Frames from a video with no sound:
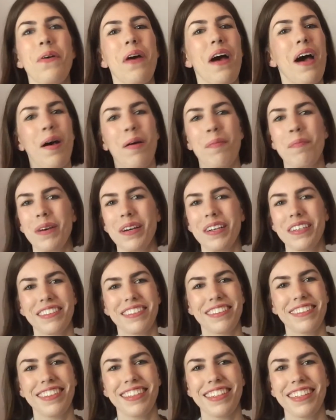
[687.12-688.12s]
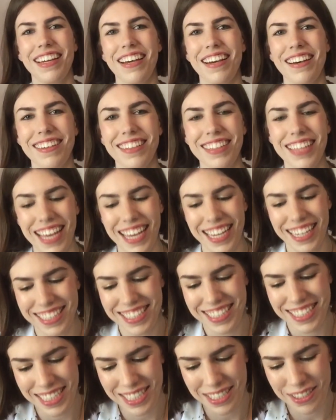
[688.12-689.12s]
Emma, you know, like
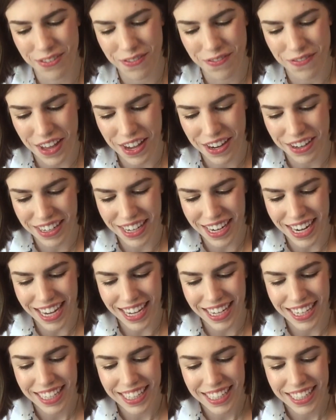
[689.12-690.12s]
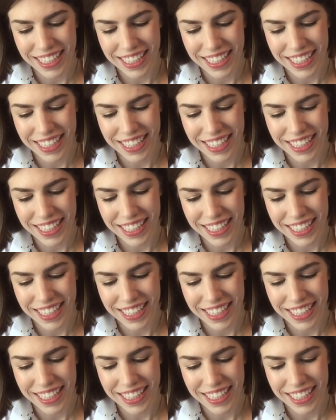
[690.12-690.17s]
she's very